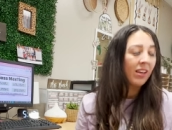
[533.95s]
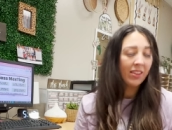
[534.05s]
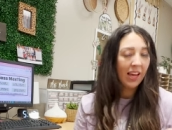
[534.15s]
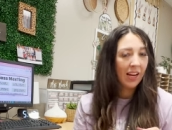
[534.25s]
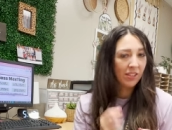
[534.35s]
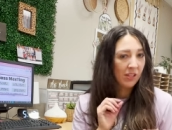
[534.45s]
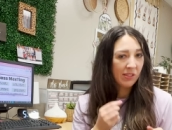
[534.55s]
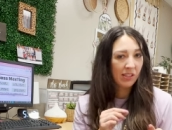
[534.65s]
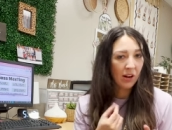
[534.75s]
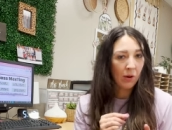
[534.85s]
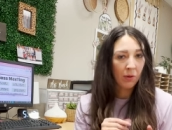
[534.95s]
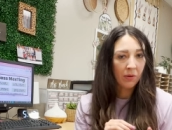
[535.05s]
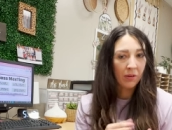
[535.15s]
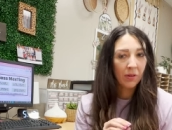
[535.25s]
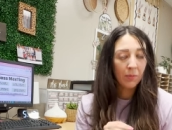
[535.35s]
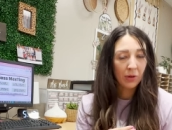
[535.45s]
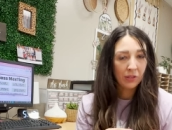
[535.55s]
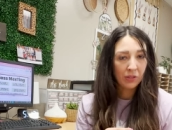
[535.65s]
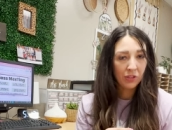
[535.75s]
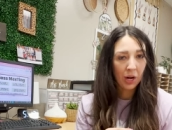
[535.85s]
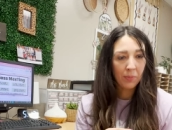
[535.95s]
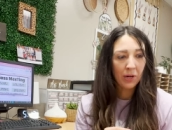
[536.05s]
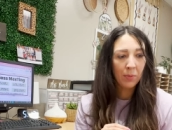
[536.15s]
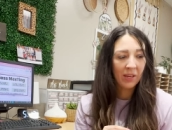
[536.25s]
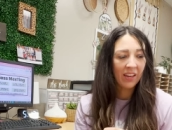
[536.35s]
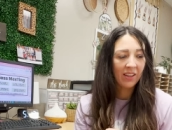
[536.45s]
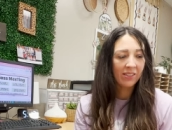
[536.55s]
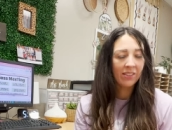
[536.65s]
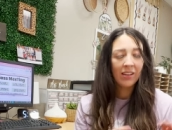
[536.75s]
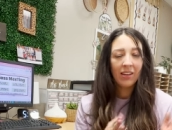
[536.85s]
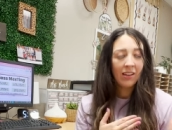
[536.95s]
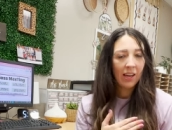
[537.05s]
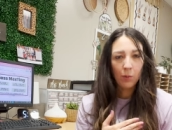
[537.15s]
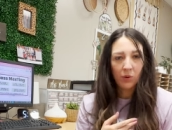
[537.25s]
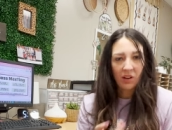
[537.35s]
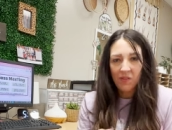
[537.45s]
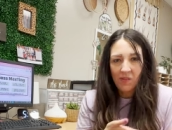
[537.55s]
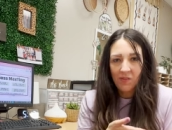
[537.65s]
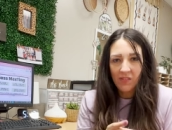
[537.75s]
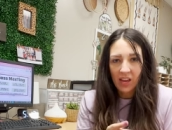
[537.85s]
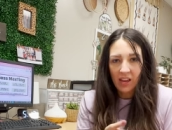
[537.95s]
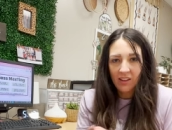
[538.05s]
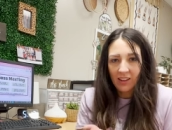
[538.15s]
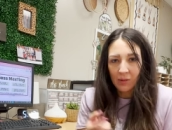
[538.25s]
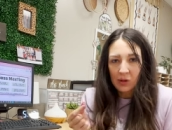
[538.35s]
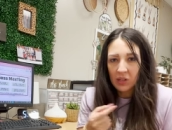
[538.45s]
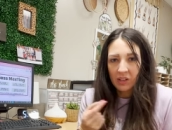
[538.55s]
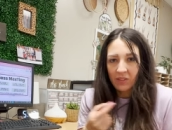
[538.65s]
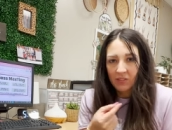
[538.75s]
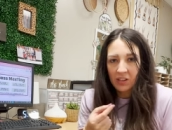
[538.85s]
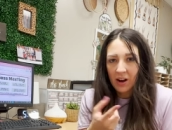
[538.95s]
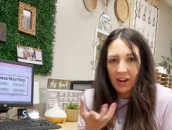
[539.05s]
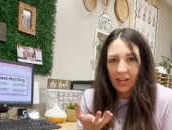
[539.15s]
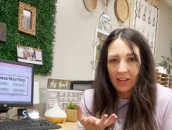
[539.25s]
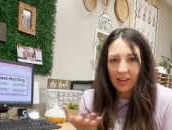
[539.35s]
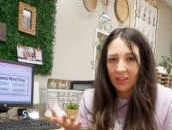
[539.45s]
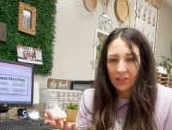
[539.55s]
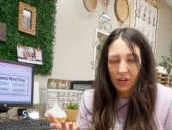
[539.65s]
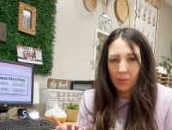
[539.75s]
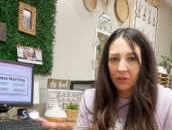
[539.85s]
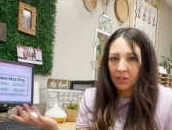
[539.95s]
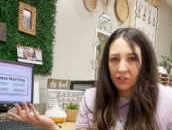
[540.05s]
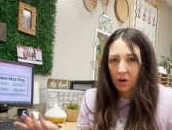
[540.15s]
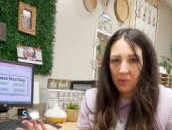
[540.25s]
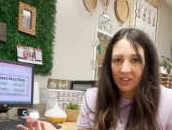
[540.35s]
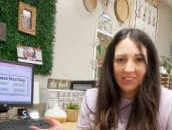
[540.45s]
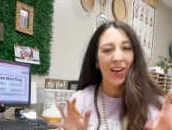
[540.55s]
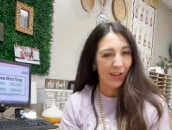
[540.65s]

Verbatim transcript: They had to use their own personal sharpener because it wouldn't have even fit. Like we couldn't have even got it in the sharpener to sharpen.